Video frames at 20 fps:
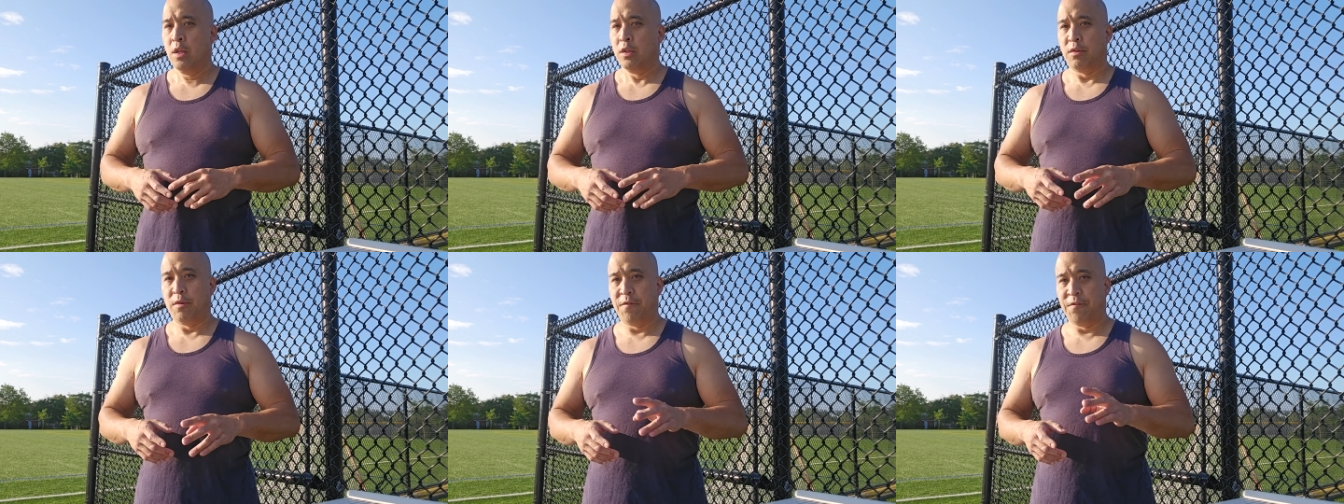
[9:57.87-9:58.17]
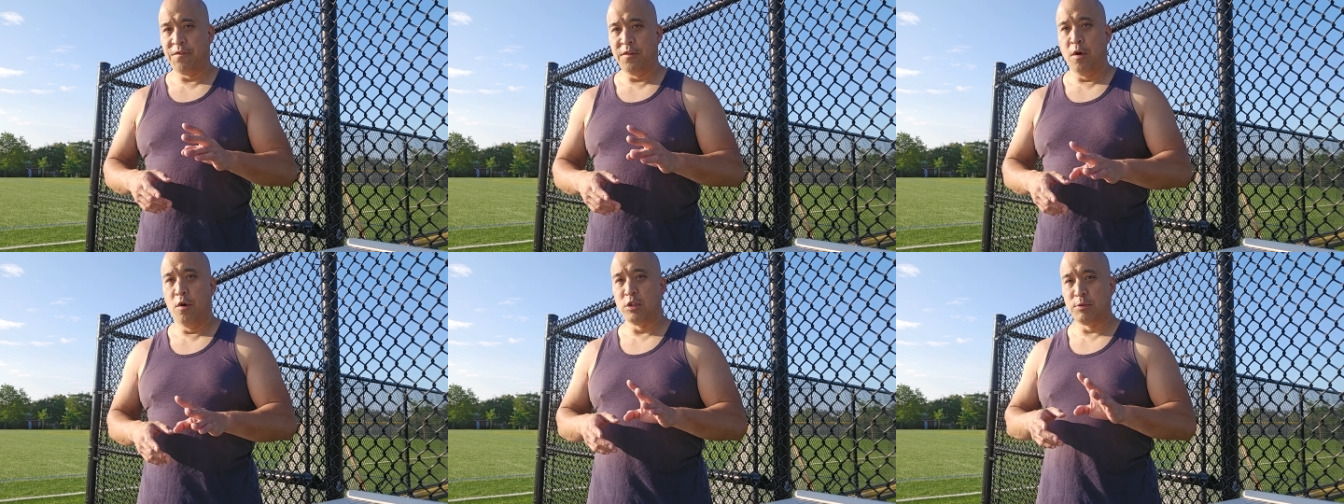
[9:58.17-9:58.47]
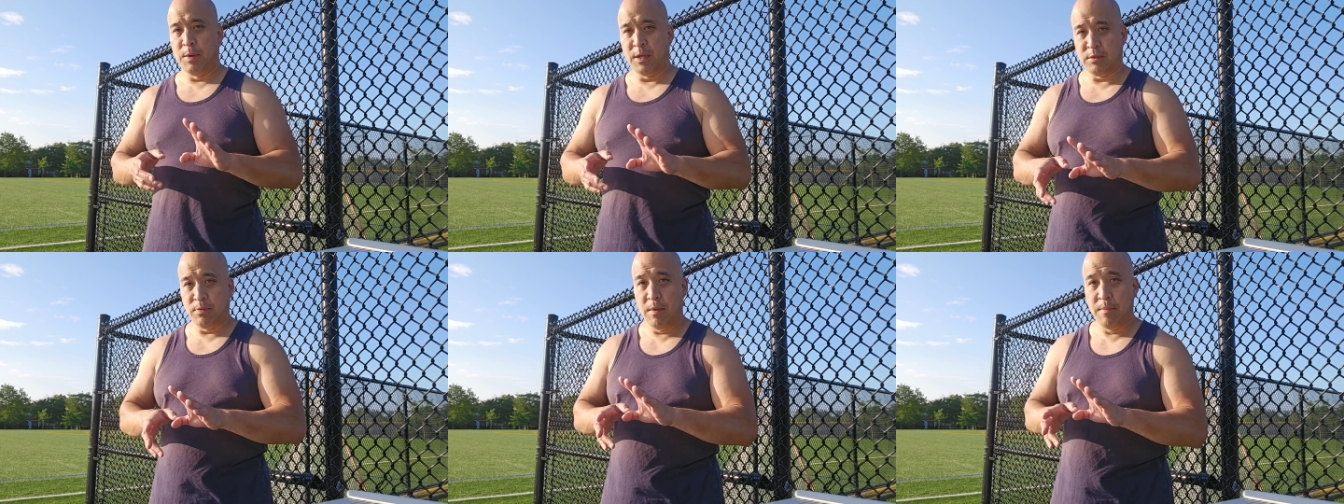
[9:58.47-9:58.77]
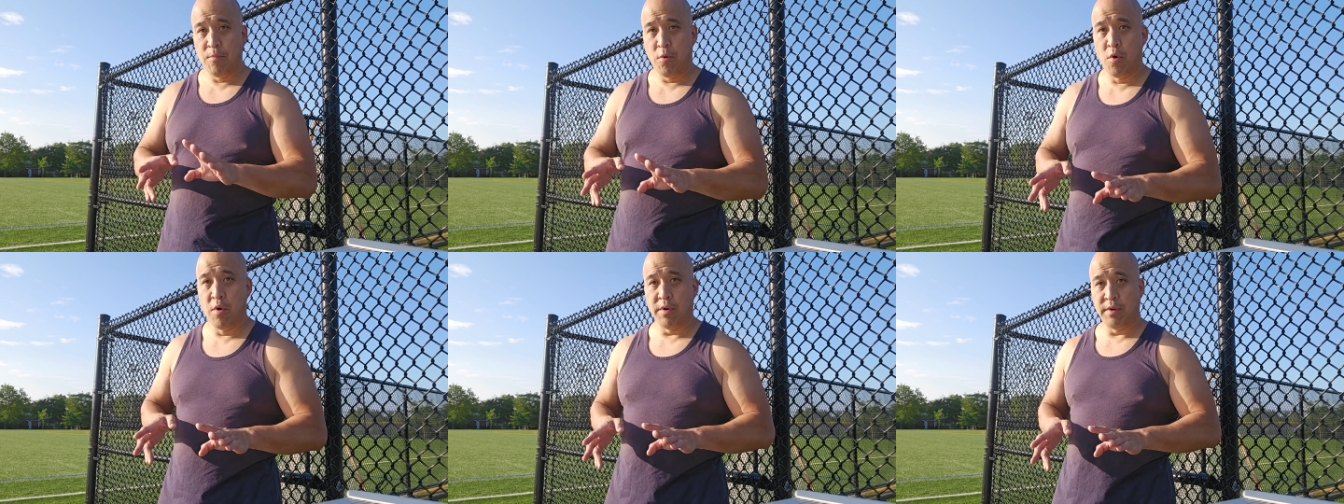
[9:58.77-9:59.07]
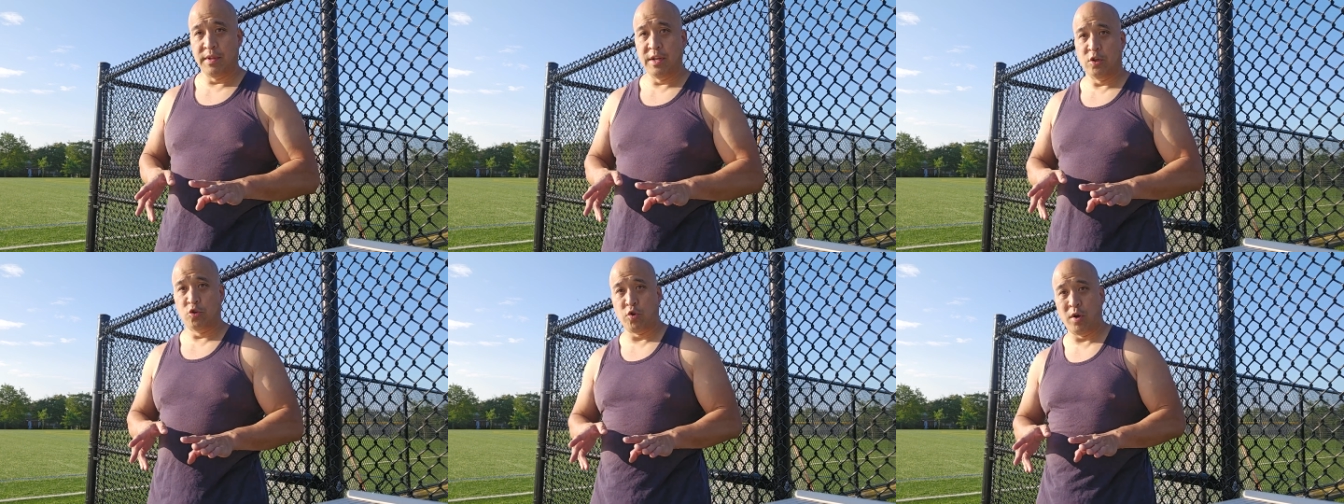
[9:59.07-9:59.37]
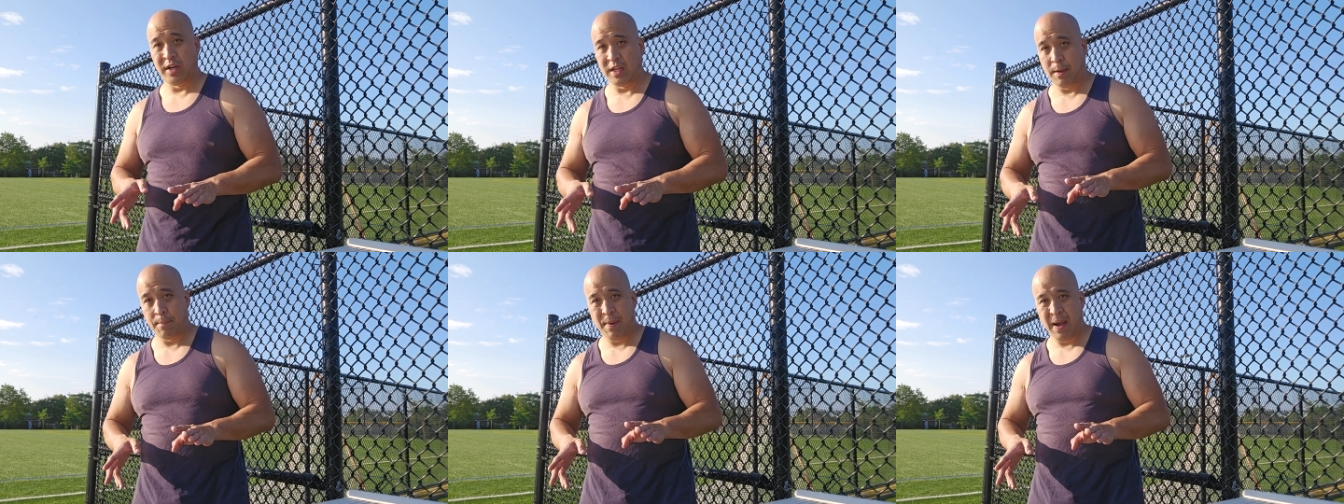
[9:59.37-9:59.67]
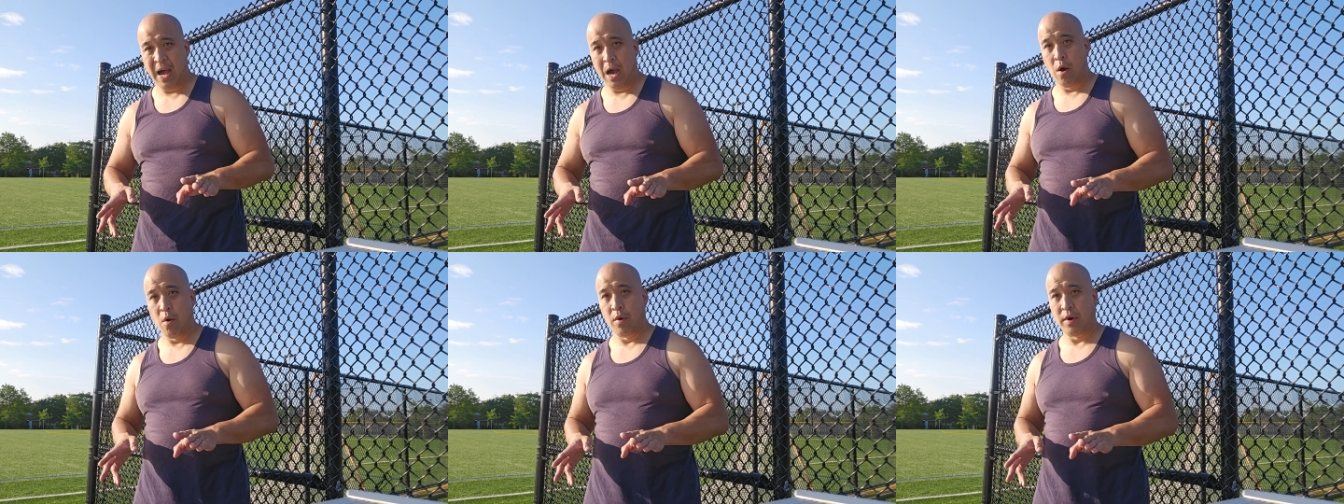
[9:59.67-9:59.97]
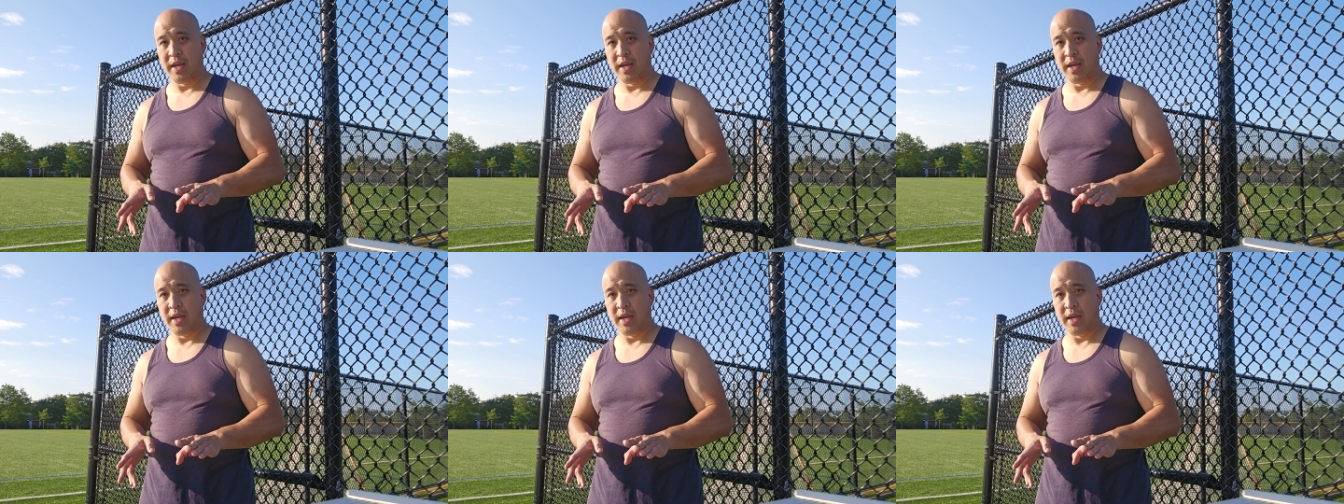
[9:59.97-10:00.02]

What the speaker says: the flow is much more important than trying to get power.